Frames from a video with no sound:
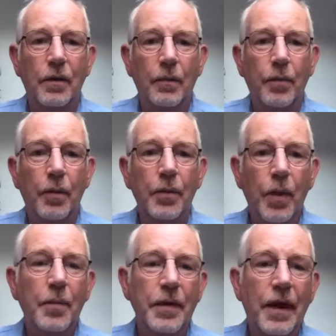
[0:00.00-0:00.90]
probably
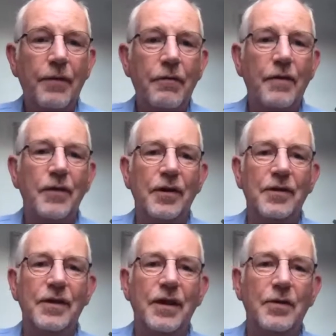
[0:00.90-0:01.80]
won't be there forever,
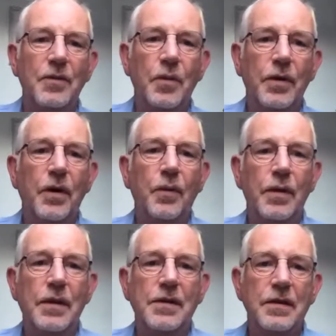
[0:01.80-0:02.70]
with
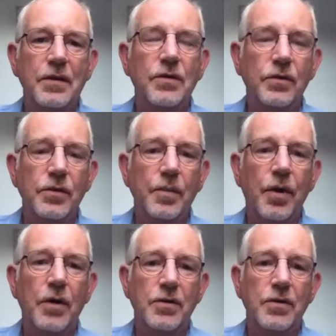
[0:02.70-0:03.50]
this additional support.